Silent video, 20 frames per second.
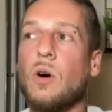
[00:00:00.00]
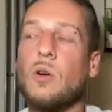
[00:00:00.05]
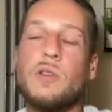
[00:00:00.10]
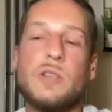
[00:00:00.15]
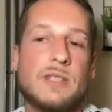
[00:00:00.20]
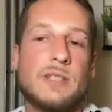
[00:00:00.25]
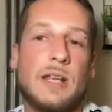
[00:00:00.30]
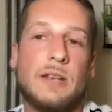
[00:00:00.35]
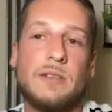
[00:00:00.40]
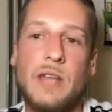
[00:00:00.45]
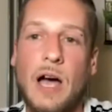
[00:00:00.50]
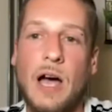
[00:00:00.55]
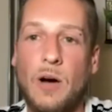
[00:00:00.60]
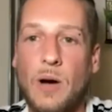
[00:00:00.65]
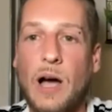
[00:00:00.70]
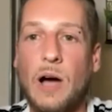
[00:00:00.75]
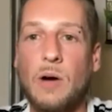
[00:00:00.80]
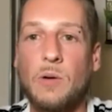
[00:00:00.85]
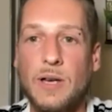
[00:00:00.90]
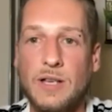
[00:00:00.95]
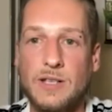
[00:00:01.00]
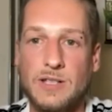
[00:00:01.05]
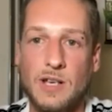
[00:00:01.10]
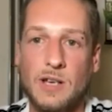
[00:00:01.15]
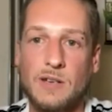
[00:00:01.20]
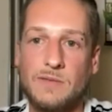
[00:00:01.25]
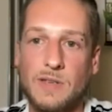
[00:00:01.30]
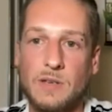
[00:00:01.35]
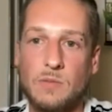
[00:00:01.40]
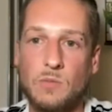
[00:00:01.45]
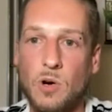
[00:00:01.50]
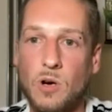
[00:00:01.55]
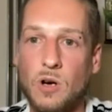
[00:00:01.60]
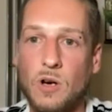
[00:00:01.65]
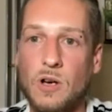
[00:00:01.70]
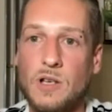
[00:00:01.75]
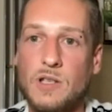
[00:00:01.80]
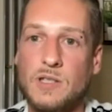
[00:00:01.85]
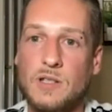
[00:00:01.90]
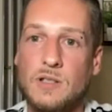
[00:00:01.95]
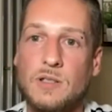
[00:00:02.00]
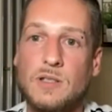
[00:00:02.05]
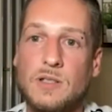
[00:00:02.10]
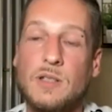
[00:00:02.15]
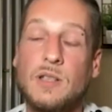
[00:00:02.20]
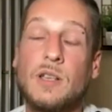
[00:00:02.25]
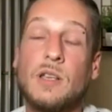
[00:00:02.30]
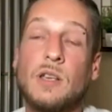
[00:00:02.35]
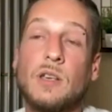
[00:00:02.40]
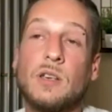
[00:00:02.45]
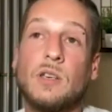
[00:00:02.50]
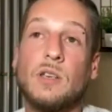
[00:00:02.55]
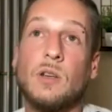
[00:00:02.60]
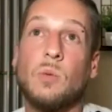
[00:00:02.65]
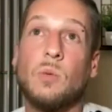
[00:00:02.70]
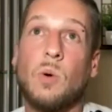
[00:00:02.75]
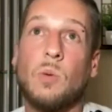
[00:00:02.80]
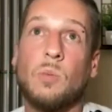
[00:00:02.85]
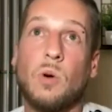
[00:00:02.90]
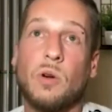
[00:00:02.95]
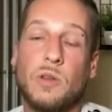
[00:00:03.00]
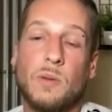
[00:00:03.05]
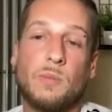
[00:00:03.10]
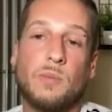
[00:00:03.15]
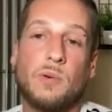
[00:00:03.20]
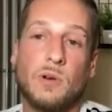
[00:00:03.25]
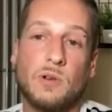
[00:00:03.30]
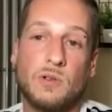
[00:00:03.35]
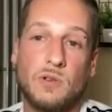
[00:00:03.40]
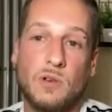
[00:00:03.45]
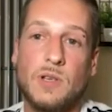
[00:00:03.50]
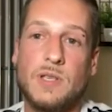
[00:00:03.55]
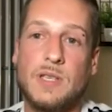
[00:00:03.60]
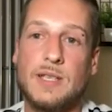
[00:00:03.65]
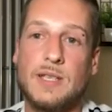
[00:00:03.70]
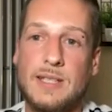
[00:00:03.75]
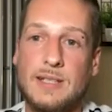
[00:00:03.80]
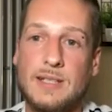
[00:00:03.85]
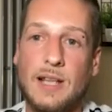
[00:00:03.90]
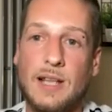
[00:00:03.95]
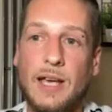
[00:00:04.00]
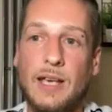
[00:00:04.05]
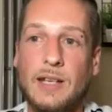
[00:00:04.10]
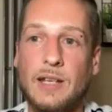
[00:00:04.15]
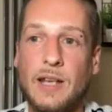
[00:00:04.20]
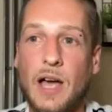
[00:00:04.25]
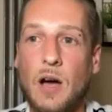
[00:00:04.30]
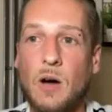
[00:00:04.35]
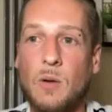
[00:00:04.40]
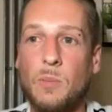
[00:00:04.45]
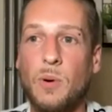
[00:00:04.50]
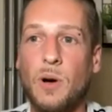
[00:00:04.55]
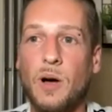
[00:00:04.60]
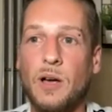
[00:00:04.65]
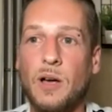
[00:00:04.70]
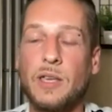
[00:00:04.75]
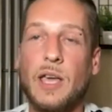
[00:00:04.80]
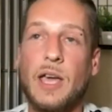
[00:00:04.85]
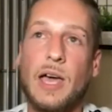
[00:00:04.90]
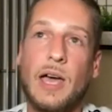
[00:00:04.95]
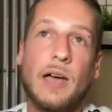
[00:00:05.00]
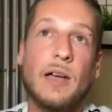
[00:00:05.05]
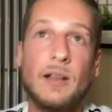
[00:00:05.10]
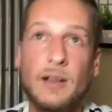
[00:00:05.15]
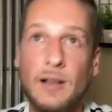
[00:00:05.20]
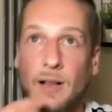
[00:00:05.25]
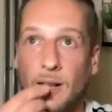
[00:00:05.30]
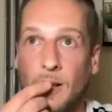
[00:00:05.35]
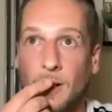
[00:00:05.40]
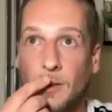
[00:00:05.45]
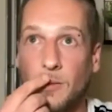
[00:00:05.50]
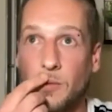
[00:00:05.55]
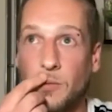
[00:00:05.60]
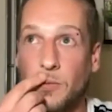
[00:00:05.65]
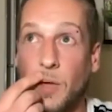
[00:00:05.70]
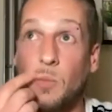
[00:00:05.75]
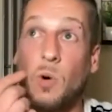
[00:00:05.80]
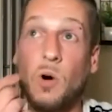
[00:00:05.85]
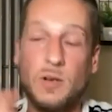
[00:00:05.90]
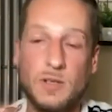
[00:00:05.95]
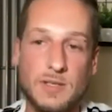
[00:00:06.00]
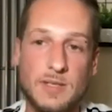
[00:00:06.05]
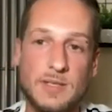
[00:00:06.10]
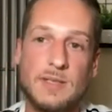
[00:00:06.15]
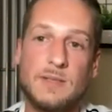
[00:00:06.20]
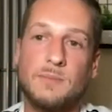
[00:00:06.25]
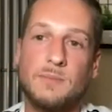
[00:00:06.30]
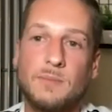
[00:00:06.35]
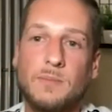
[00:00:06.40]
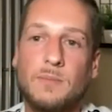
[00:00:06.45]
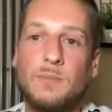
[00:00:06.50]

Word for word: understand now how HIV works and you know what the prognosis is like now. But yeah, there was